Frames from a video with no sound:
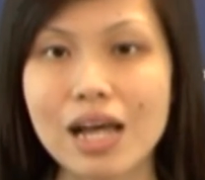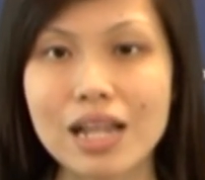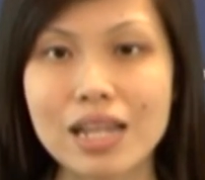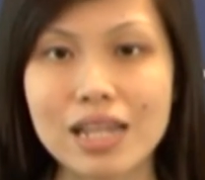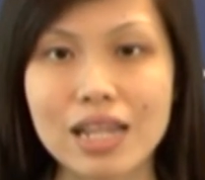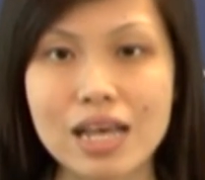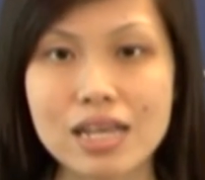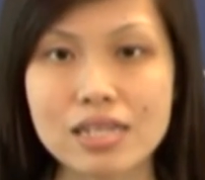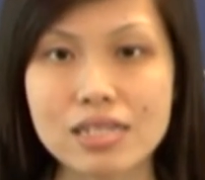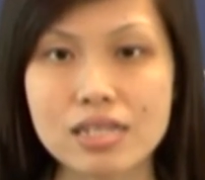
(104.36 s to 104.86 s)

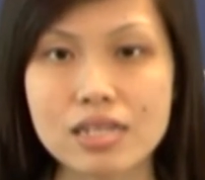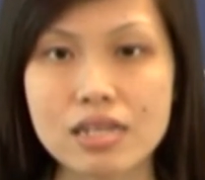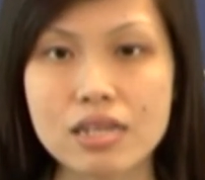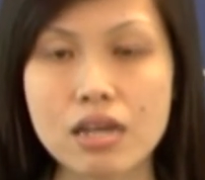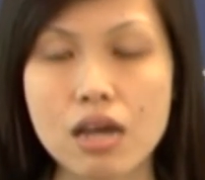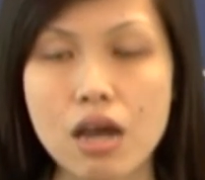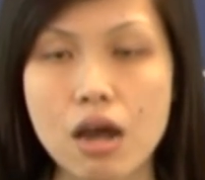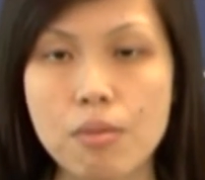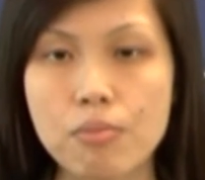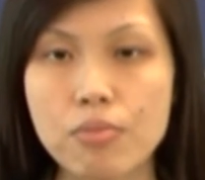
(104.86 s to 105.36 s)
Lastly,
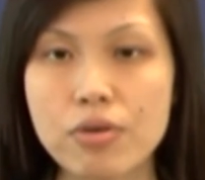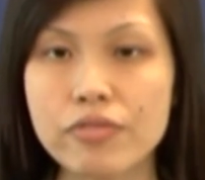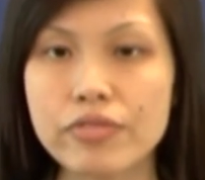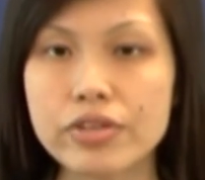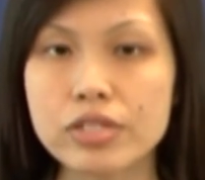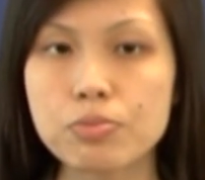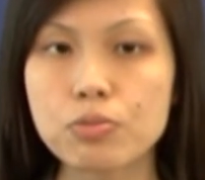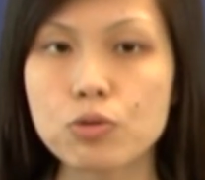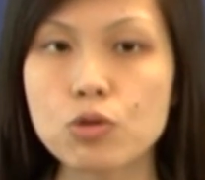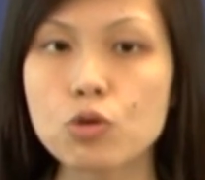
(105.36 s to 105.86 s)

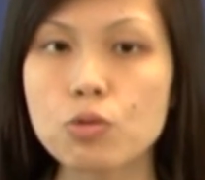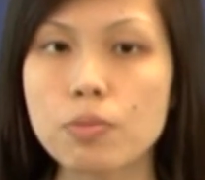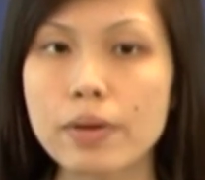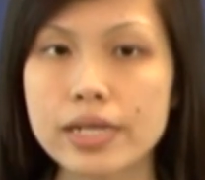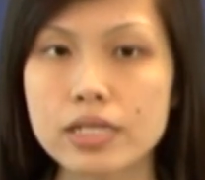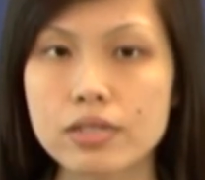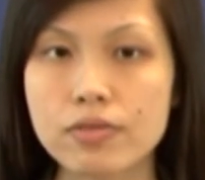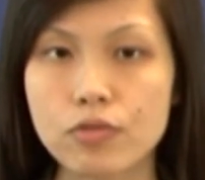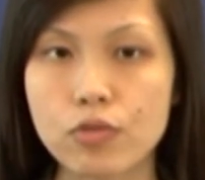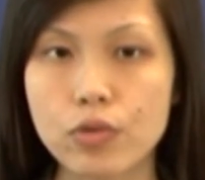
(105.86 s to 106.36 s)
previous
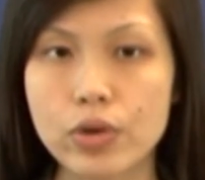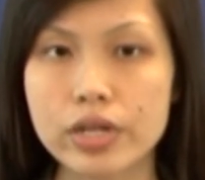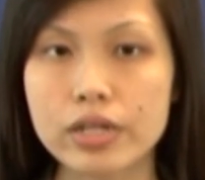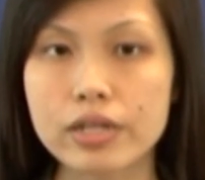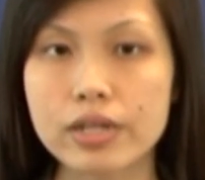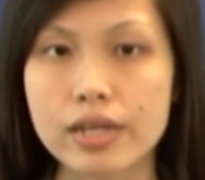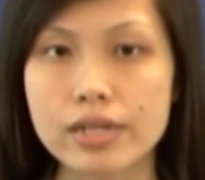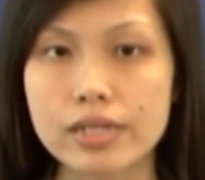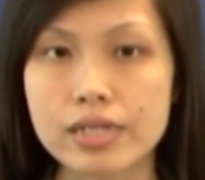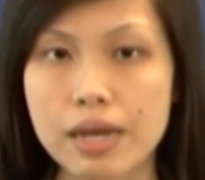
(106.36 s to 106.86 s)
pullbacks of
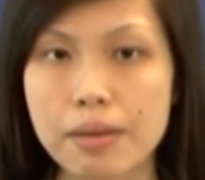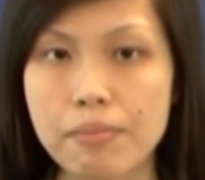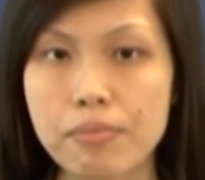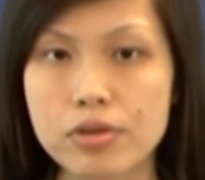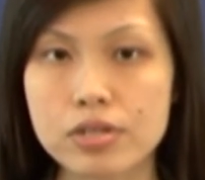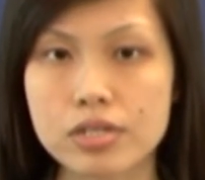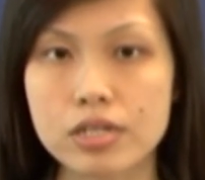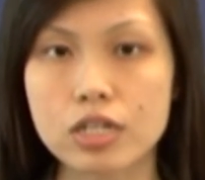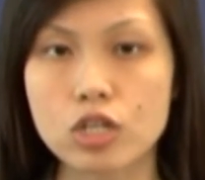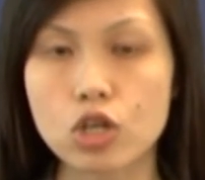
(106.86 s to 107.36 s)
greater than
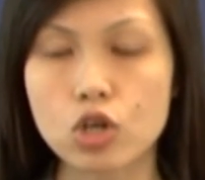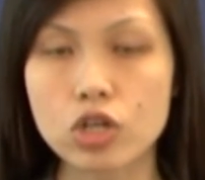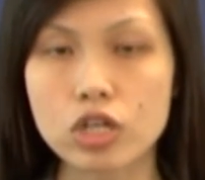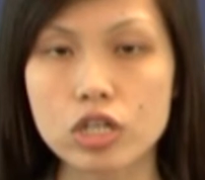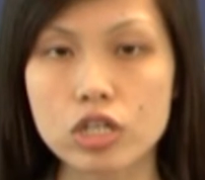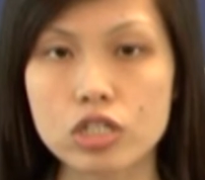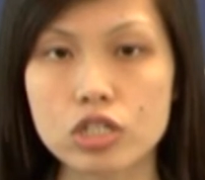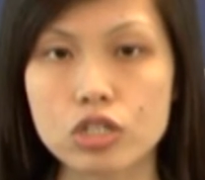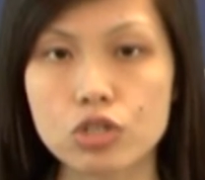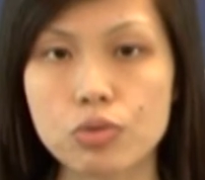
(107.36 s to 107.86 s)
10%
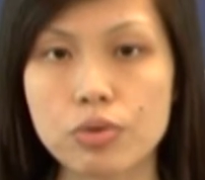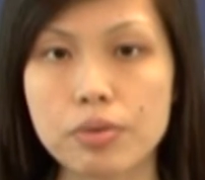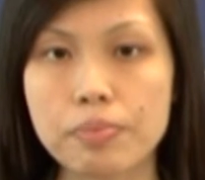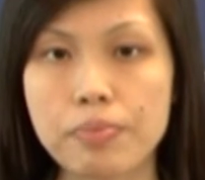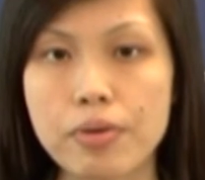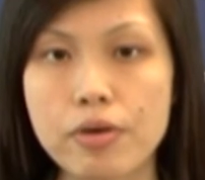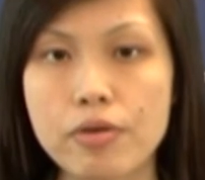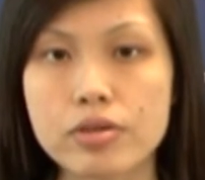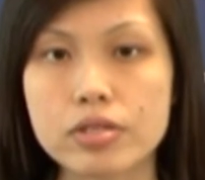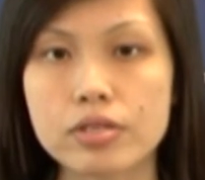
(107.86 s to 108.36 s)
occurred during
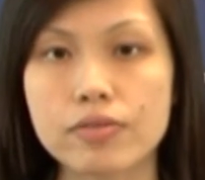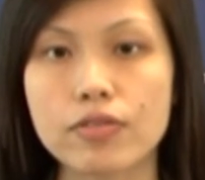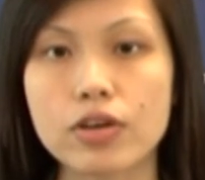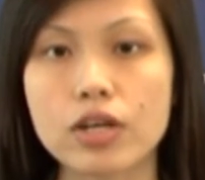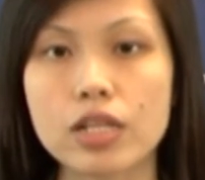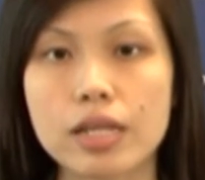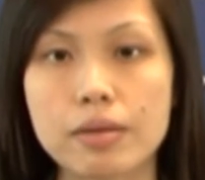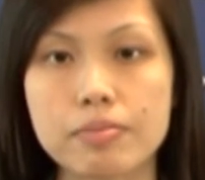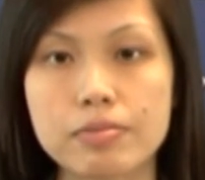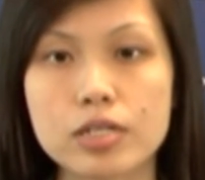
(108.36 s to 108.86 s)
periods of
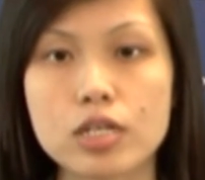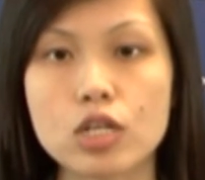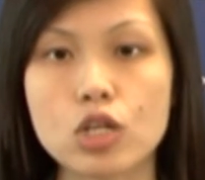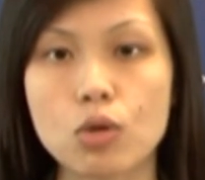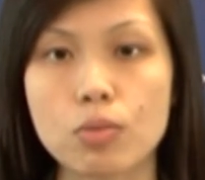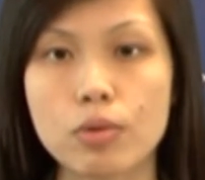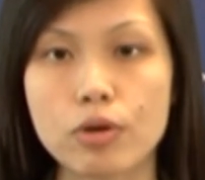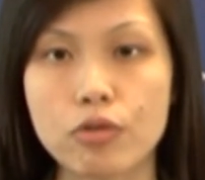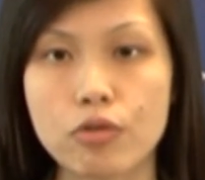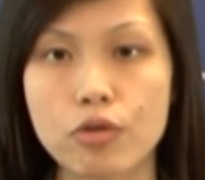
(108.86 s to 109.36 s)
collapsing
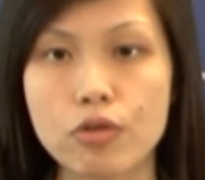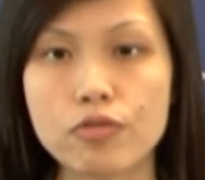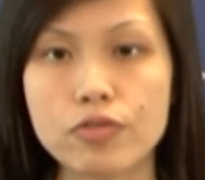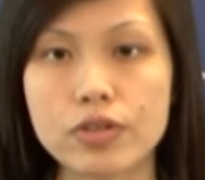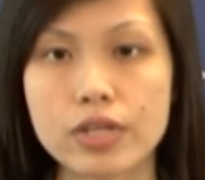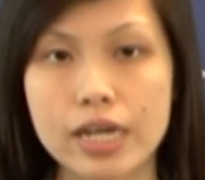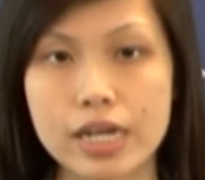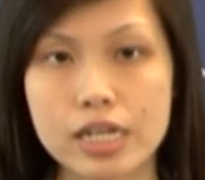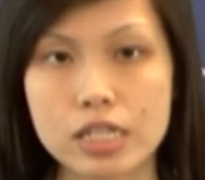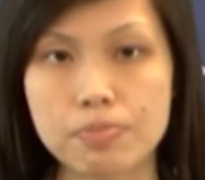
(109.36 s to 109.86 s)
global growth
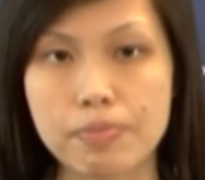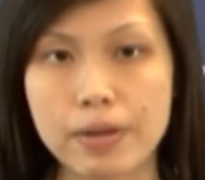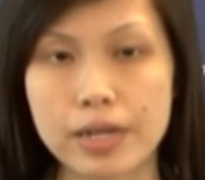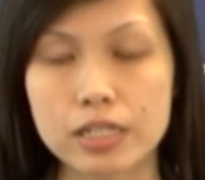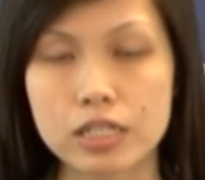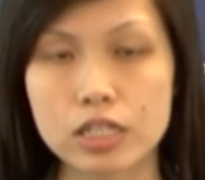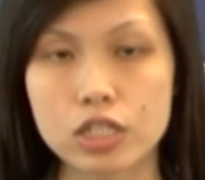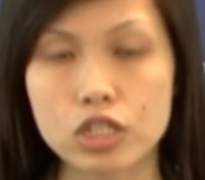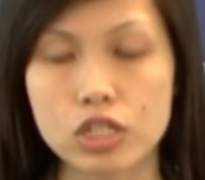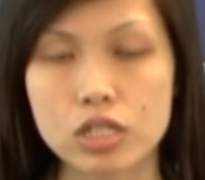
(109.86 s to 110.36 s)

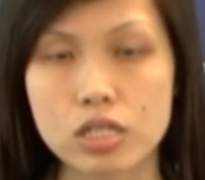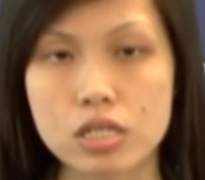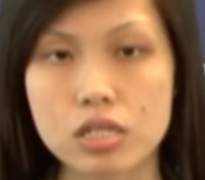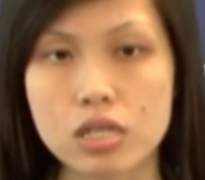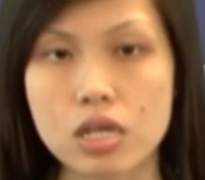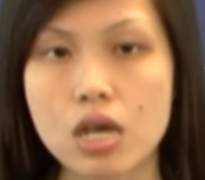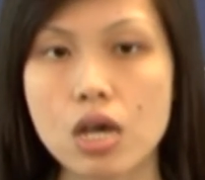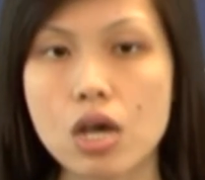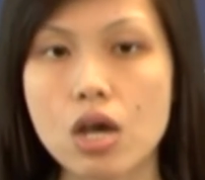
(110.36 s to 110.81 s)
expectations.